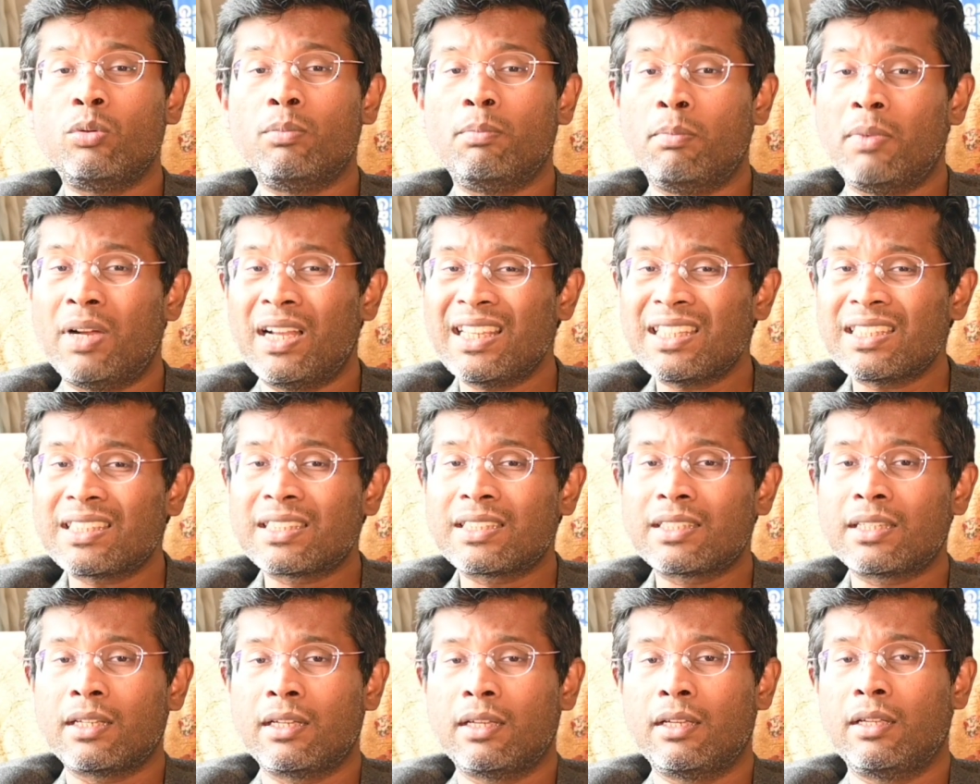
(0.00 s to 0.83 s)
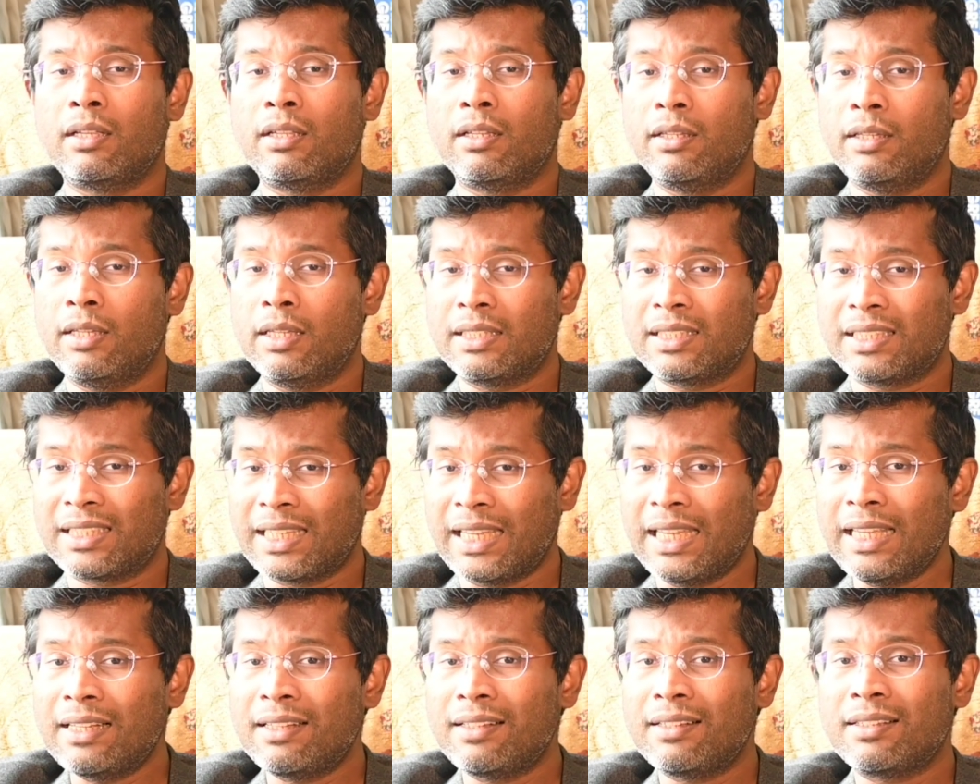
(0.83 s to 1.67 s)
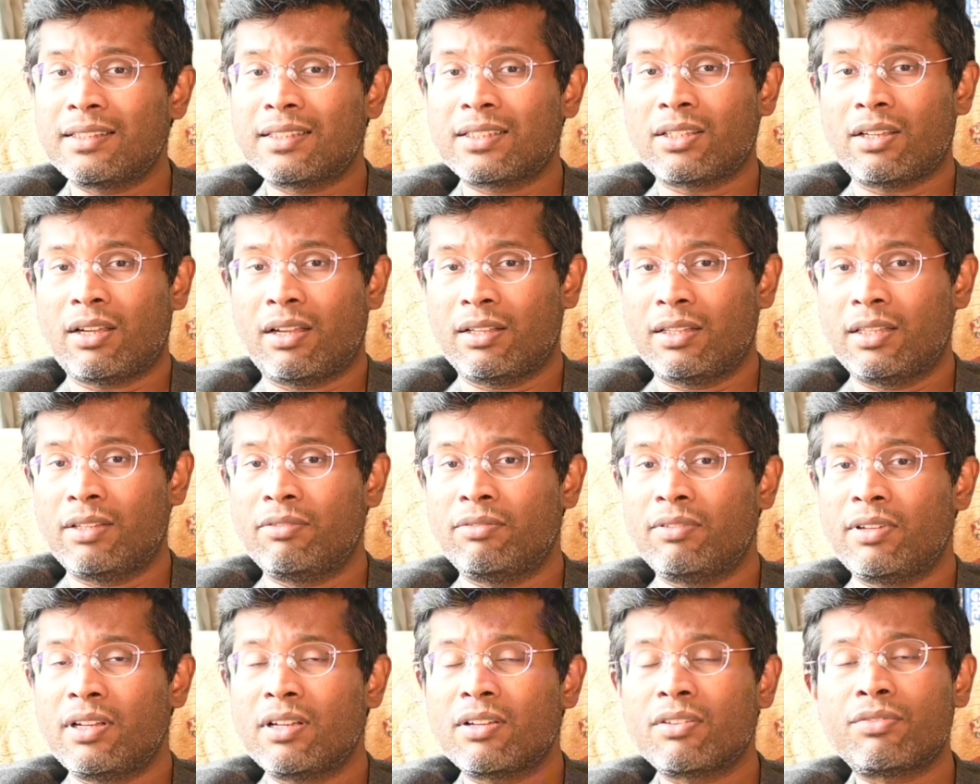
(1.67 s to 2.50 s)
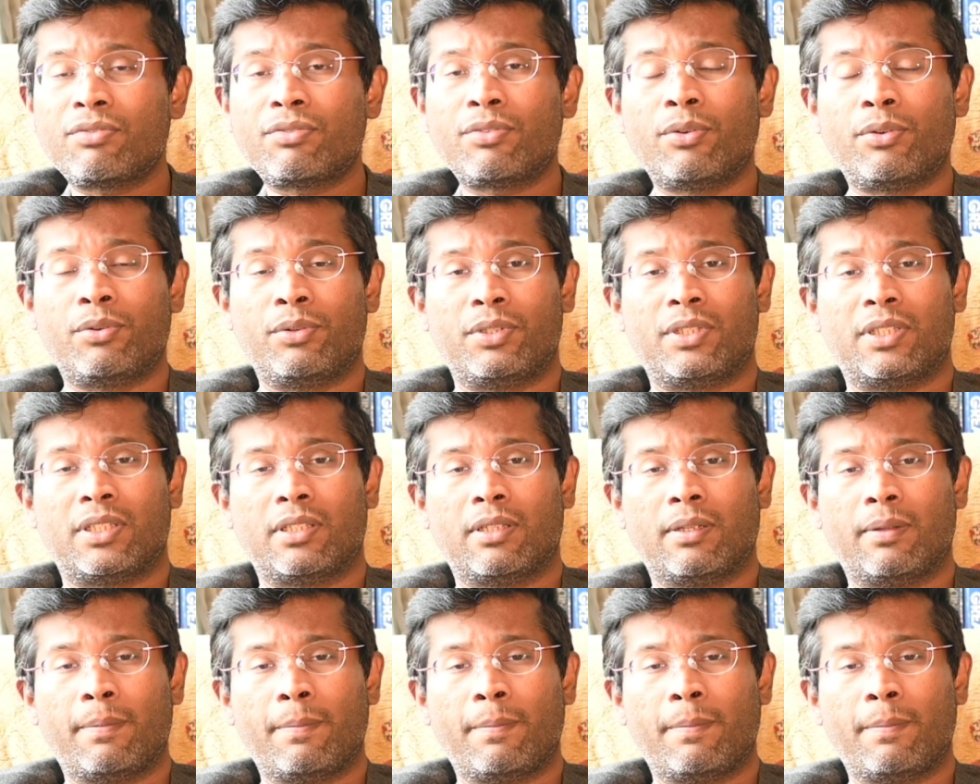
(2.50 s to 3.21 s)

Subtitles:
must the skills of the workforce.